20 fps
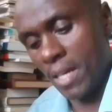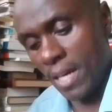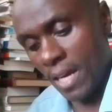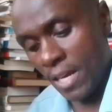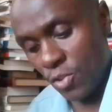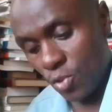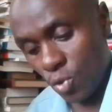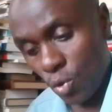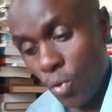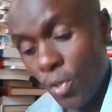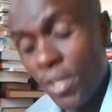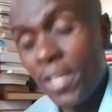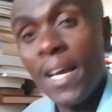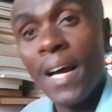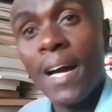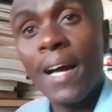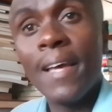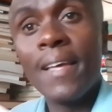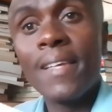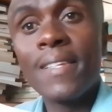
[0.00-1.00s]
And so
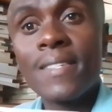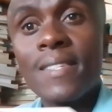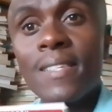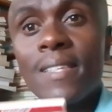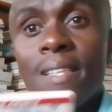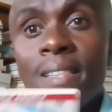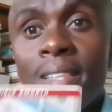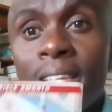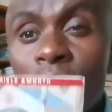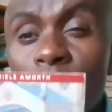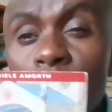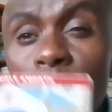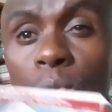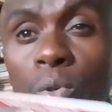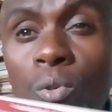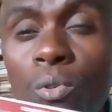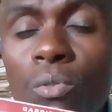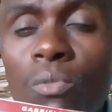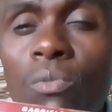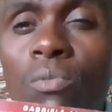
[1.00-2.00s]
here is this
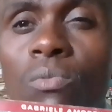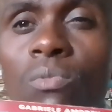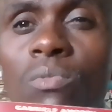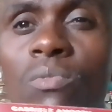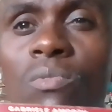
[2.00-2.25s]
book.